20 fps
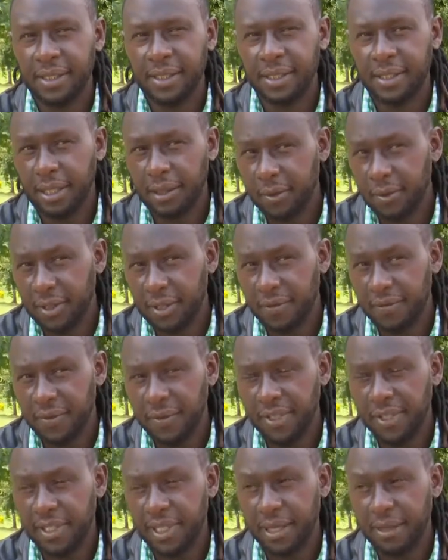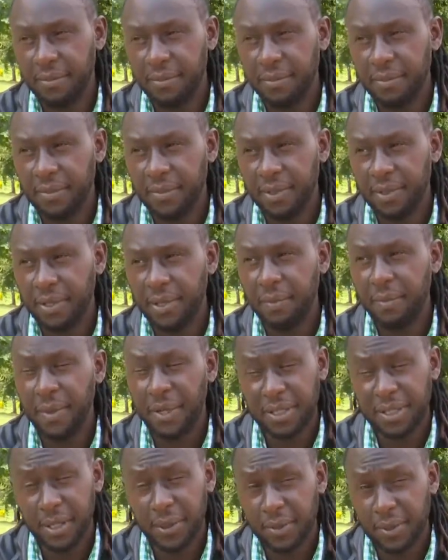That was the first time. The
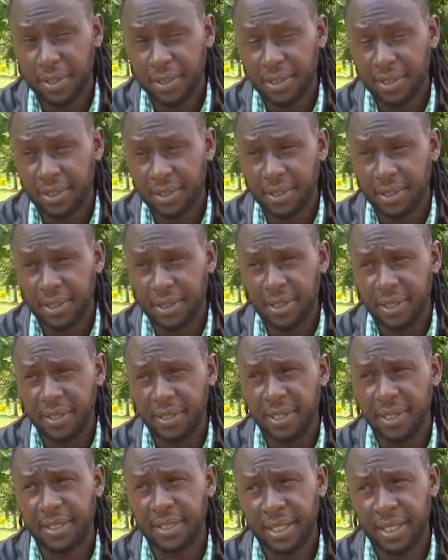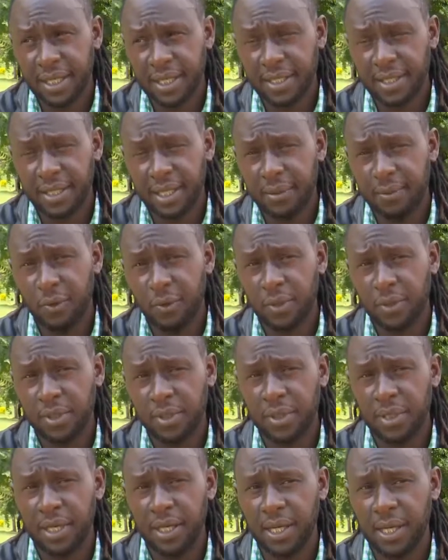major ones. The second time was